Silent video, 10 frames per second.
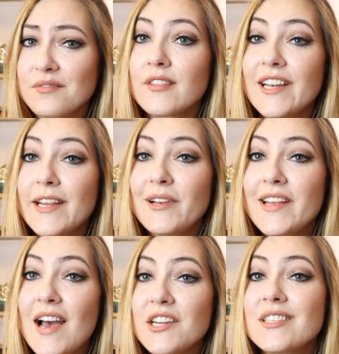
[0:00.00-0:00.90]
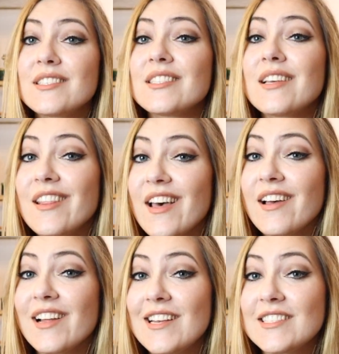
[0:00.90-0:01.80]
The Le Pliage is the
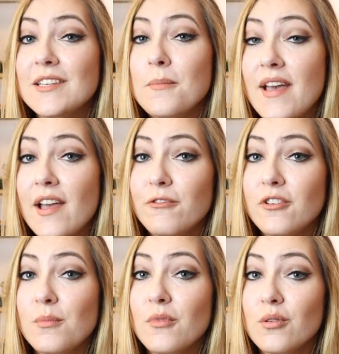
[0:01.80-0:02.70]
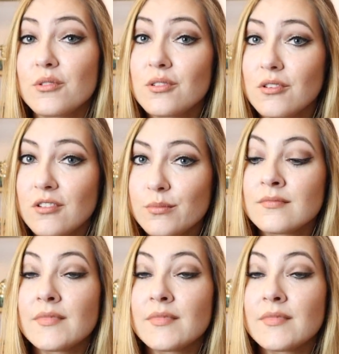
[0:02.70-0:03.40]
classic bag from Longchamp,